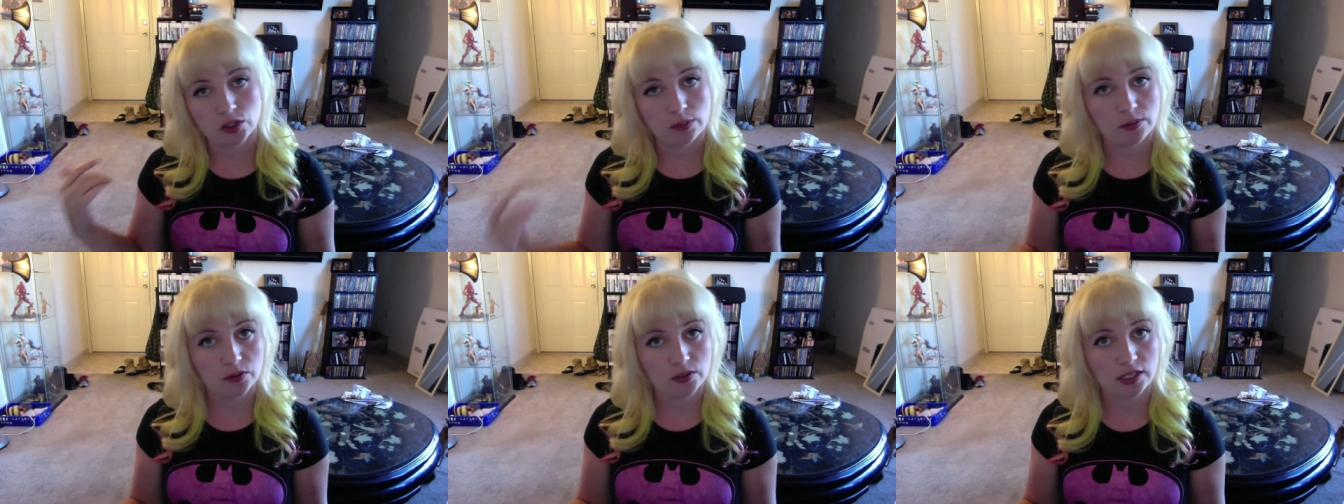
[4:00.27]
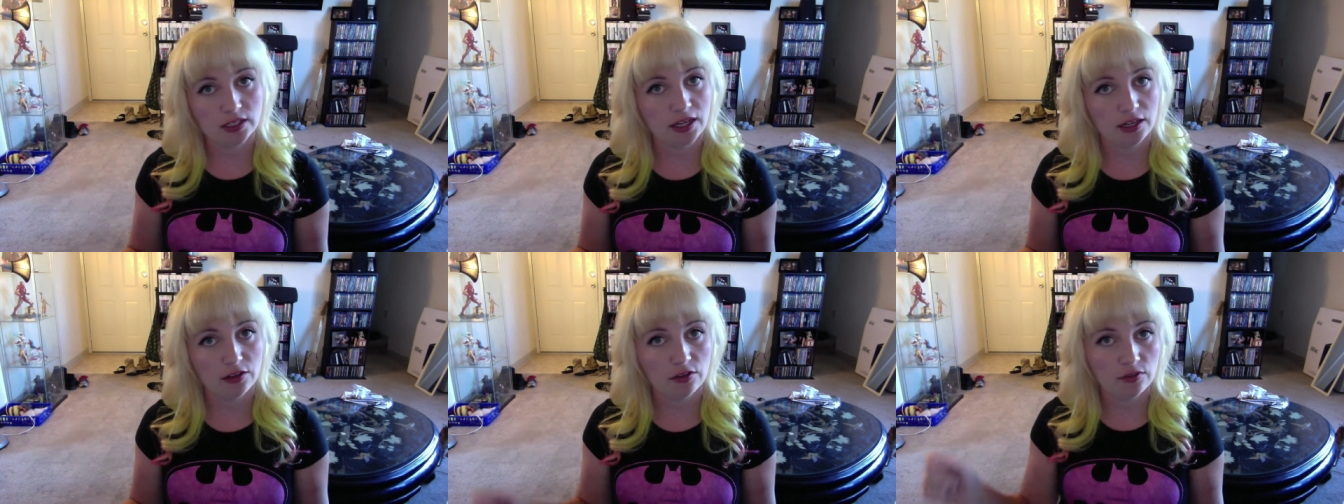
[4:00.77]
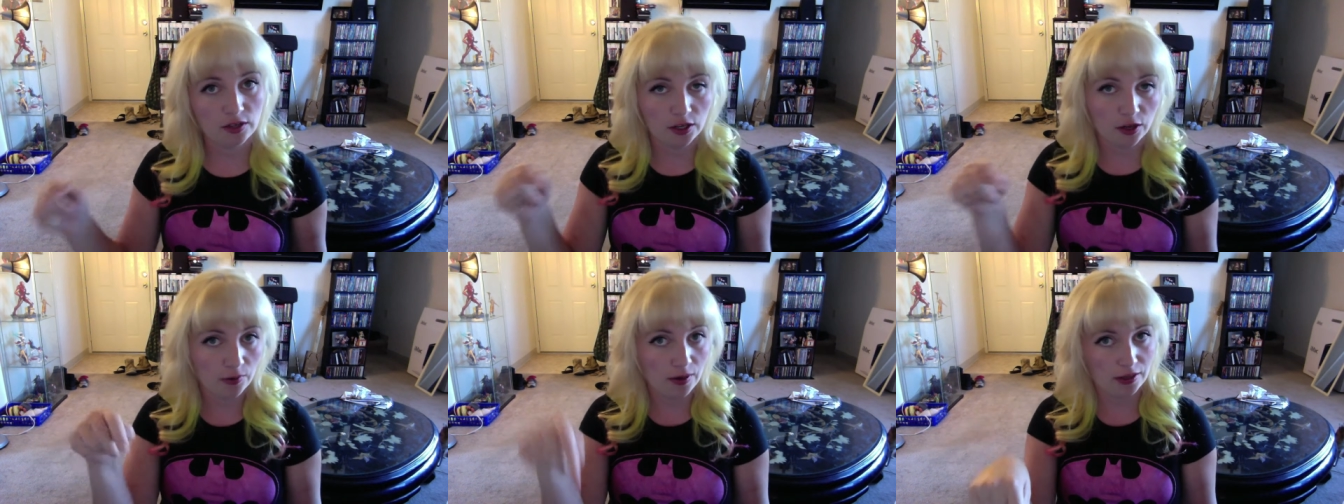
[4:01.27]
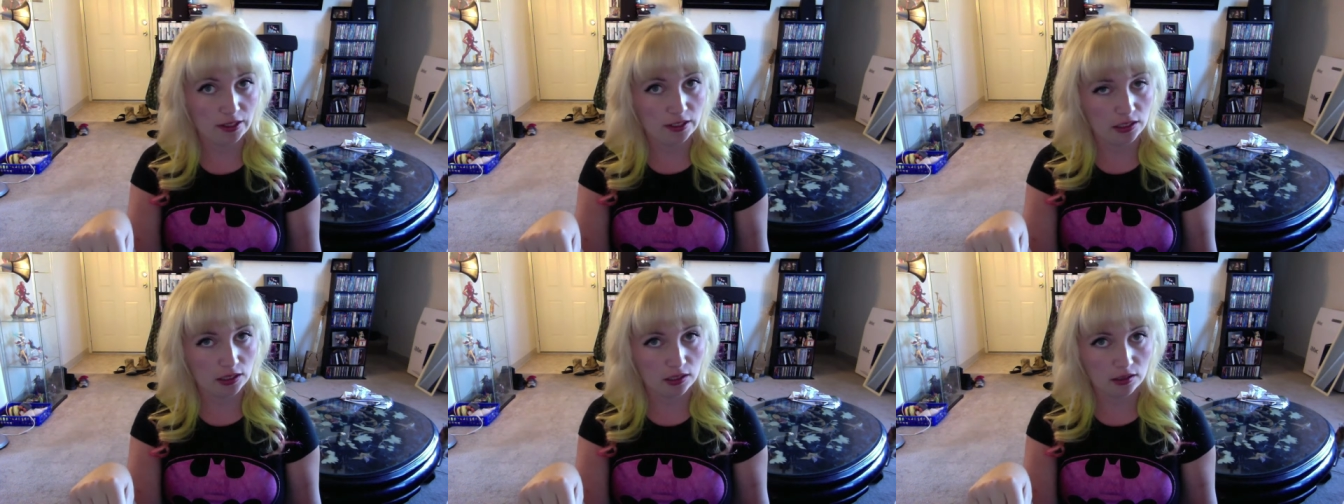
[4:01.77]
I'll post at the end of the video and
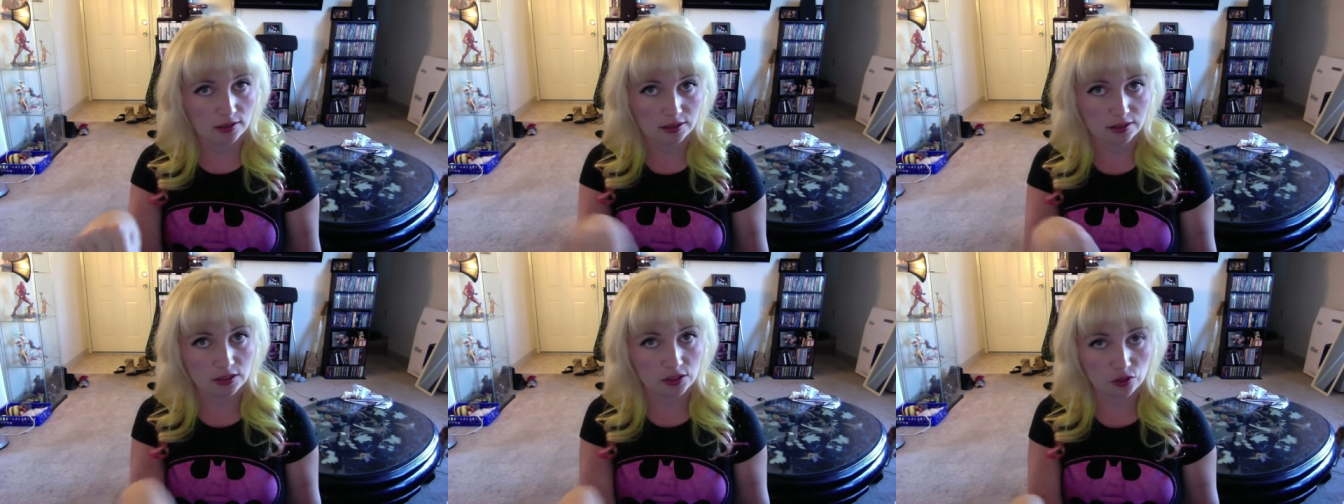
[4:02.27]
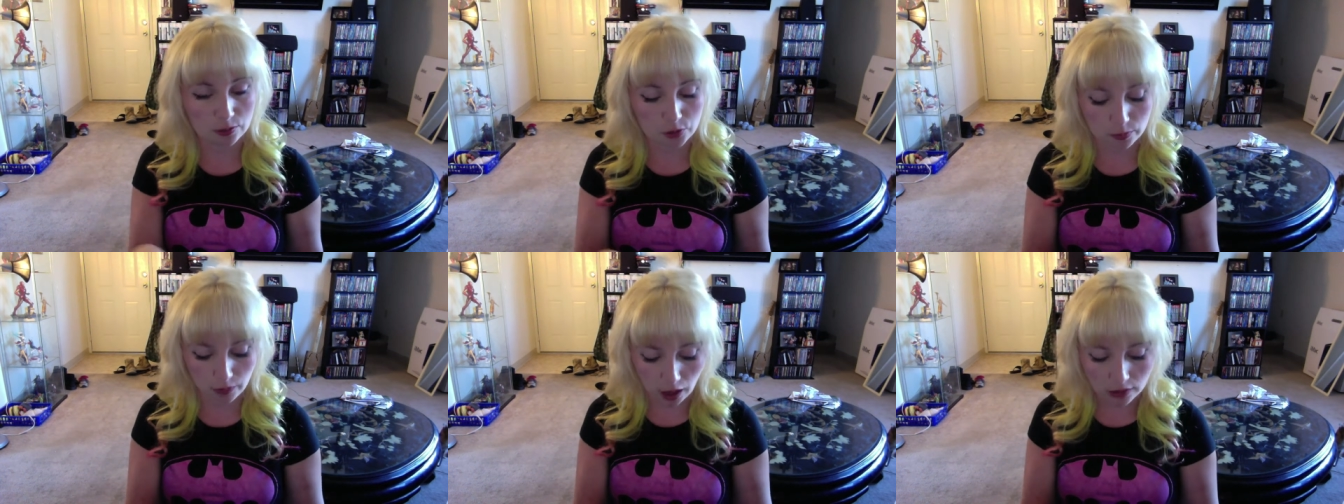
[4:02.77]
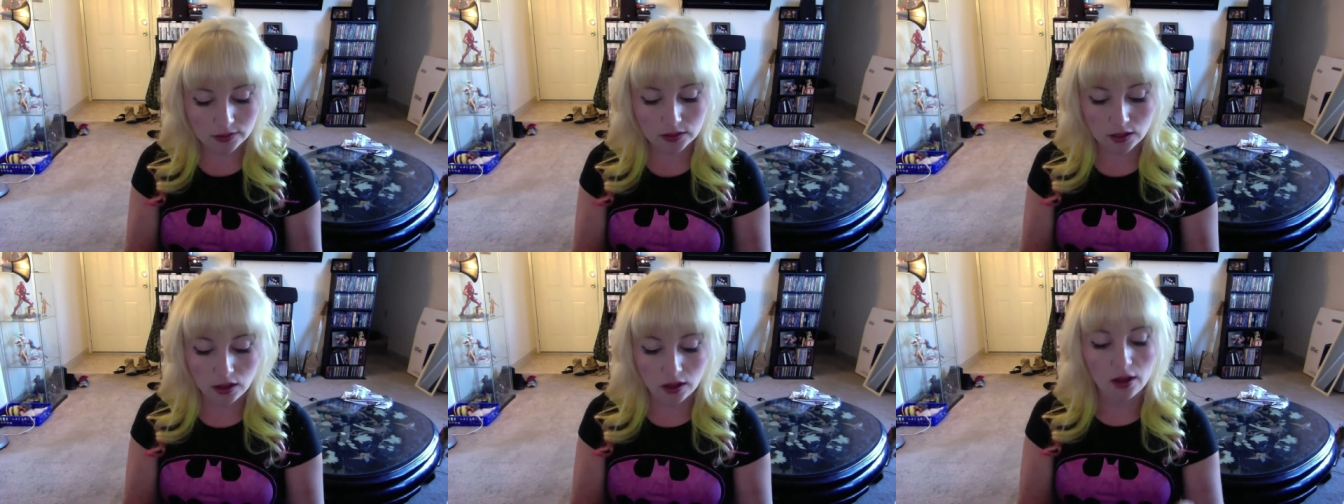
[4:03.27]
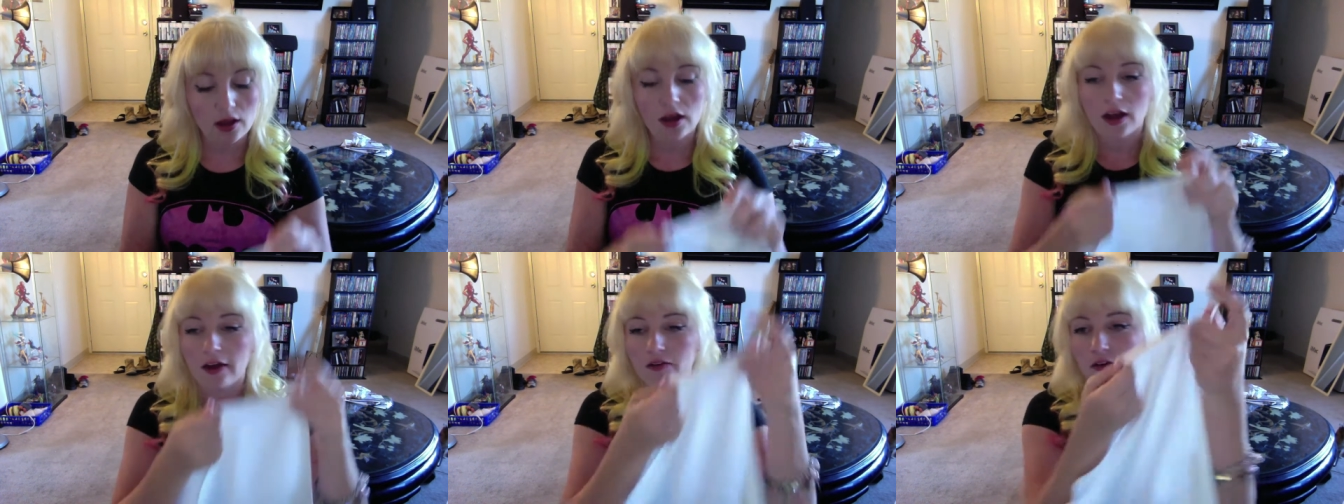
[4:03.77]
in the description box.
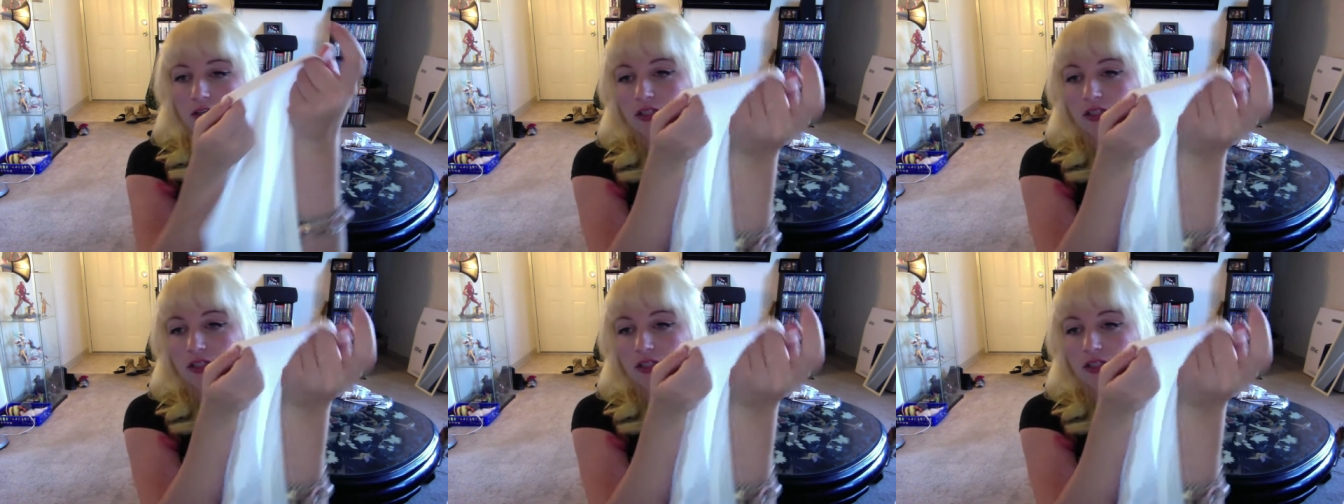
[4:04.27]
If you can